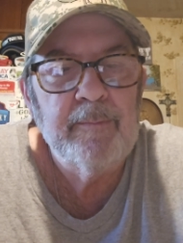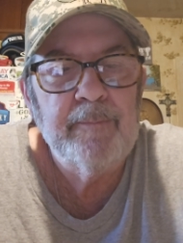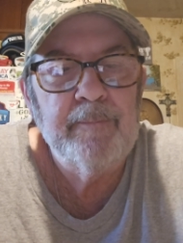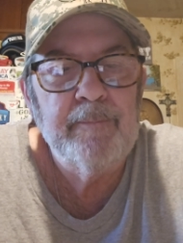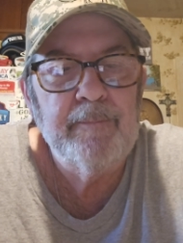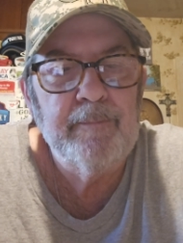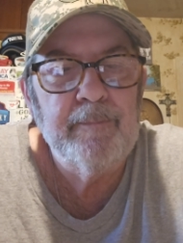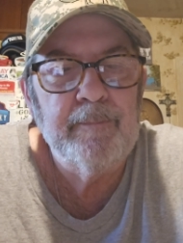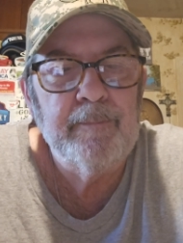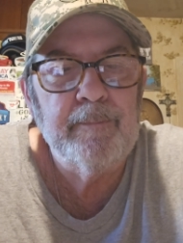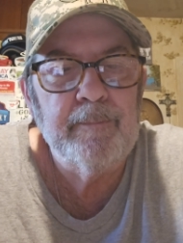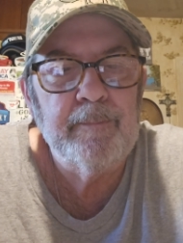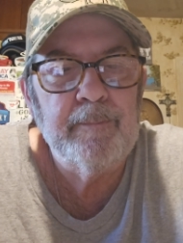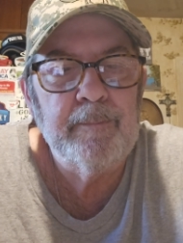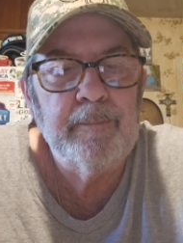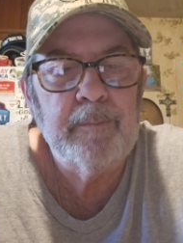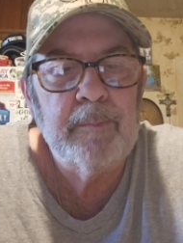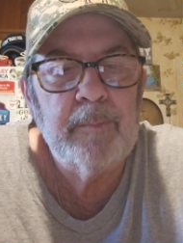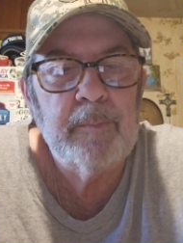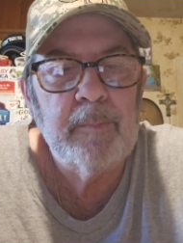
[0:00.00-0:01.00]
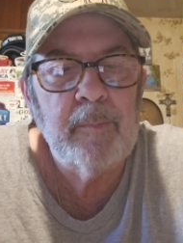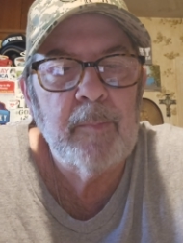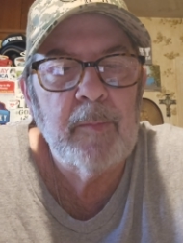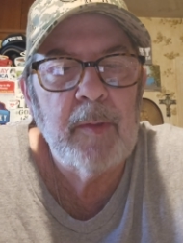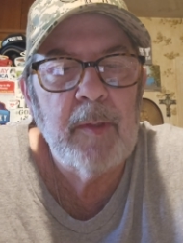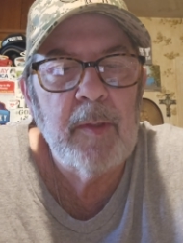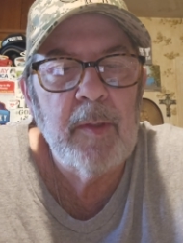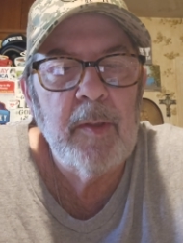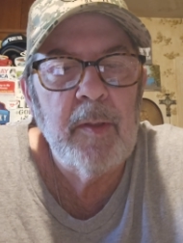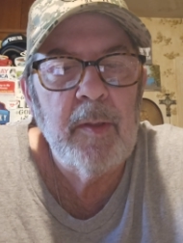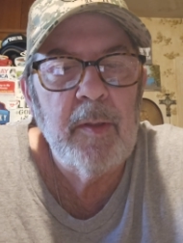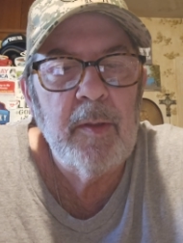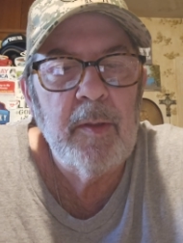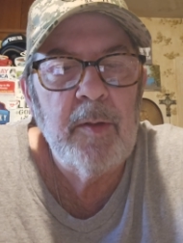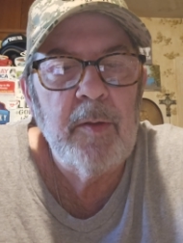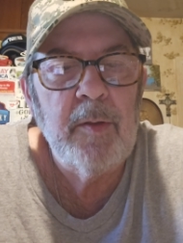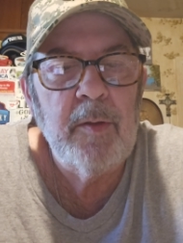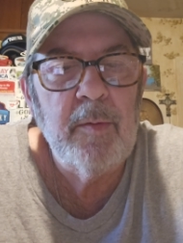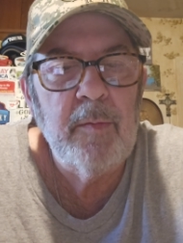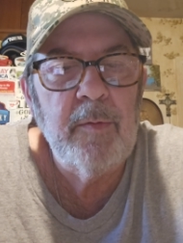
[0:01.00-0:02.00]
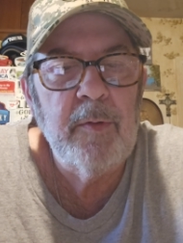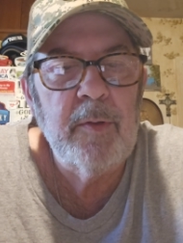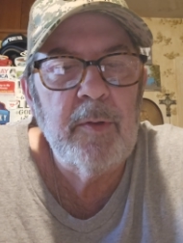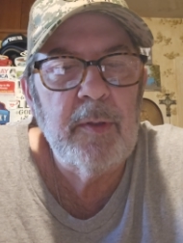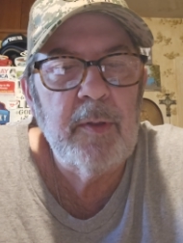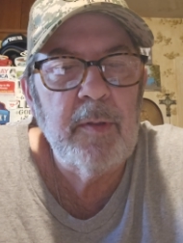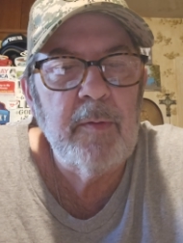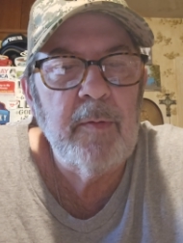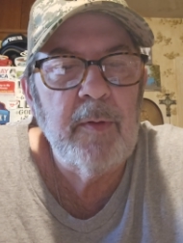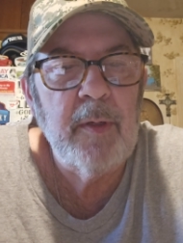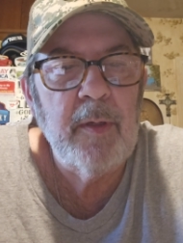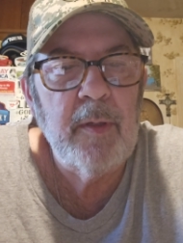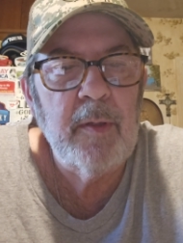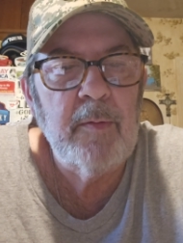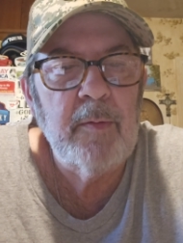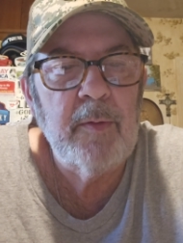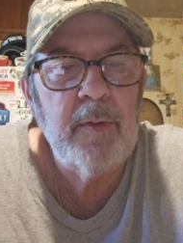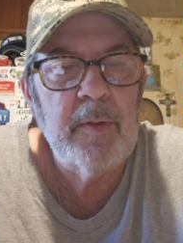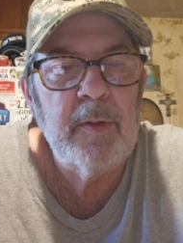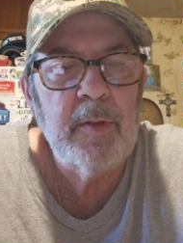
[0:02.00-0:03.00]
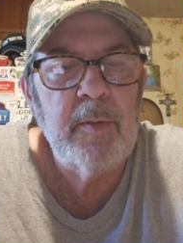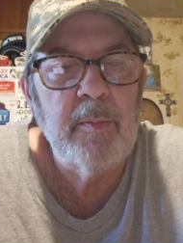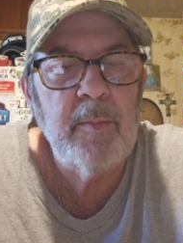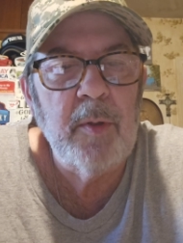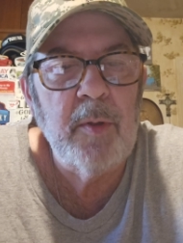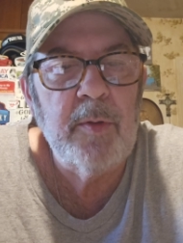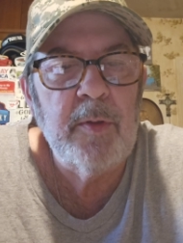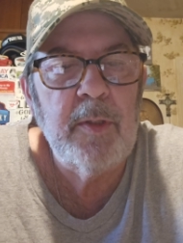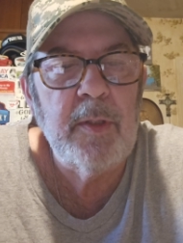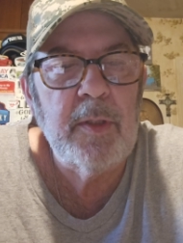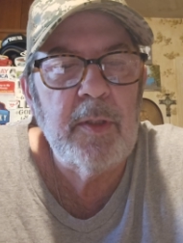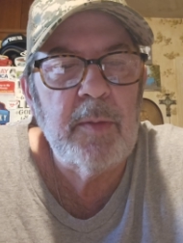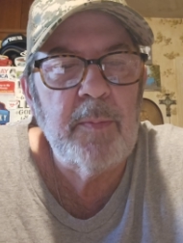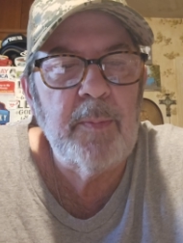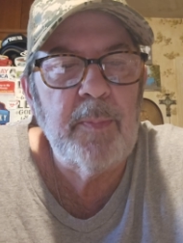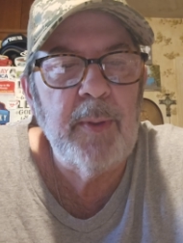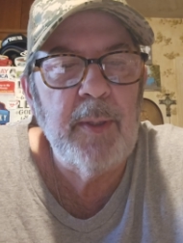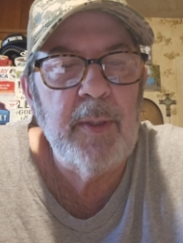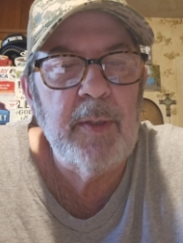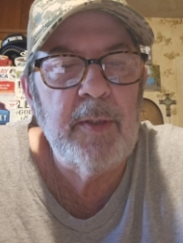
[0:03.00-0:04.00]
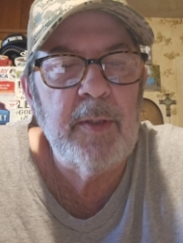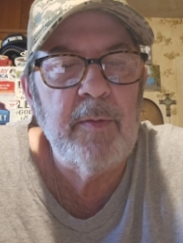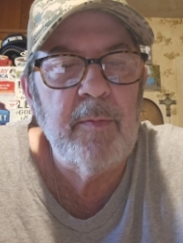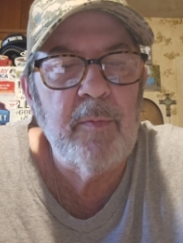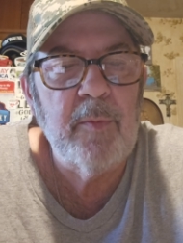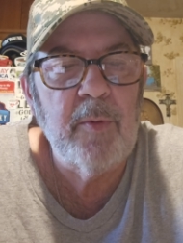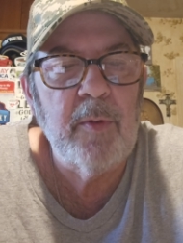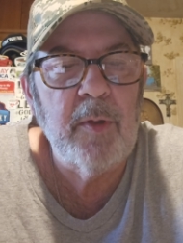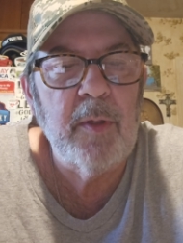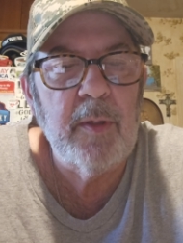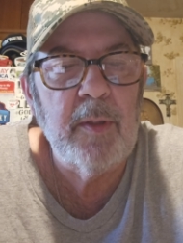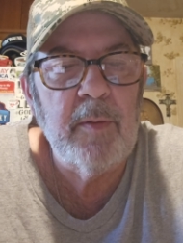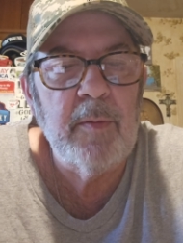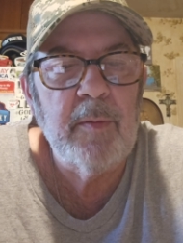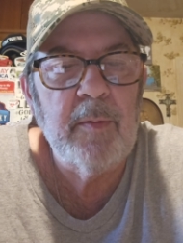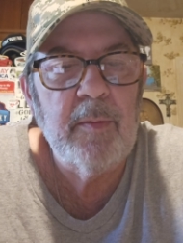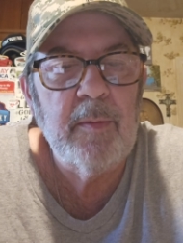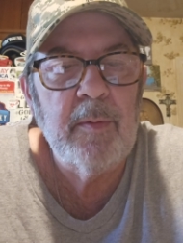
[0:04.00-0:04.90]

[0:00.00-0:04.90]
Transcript: Hmm. University of Iowa is the most expensive one.